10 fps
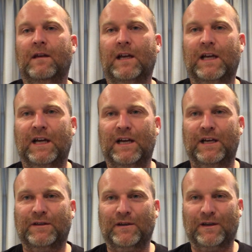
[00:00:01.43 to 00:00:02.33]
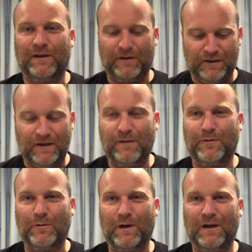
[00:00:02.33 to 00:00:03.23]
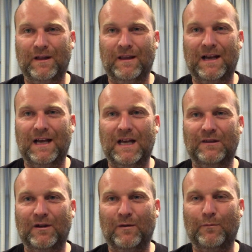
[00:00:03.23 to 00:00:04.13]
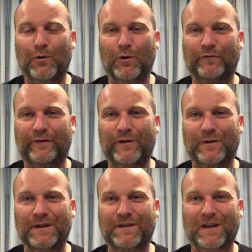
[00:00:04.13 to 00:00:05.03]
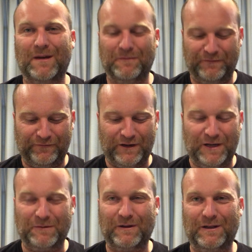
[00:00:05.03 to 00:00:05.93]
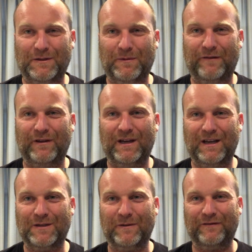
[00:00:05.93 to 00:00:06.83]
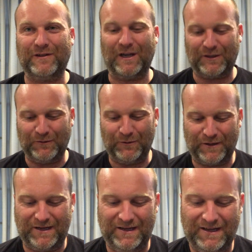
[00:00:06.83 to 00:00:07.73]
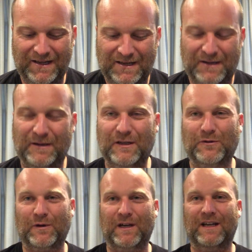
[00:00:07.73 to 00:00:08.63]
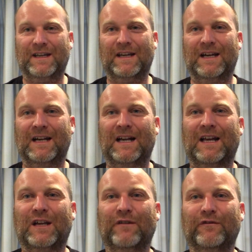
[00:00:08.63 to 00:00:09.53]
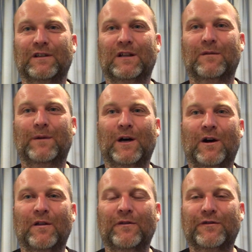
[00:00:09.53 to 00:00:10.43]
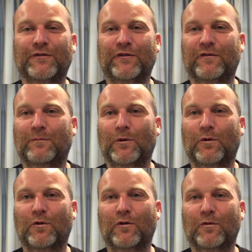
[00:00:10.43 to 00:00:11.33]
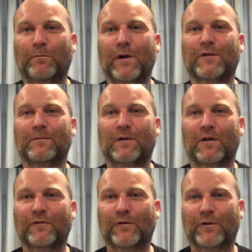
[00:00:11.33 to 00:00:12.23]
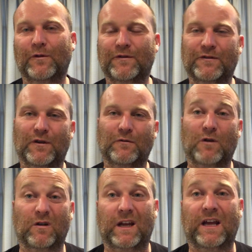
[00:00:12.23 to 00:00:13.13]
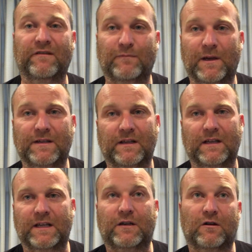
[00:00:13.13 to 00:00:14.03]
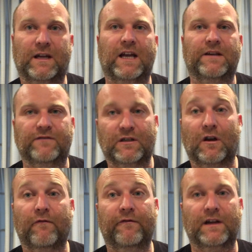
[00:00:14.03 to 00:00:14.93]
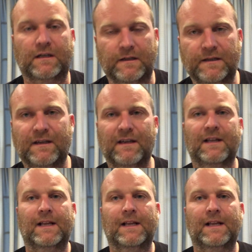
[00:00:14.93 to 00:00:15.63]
Hi guys, how you going? Hope you're well. Not a board review this time, I'm afraid. It's a bit of a tech talk. I'm gonna try and cover a little bit on surfboard bottom contours, so concaves basically, concaves and convexes.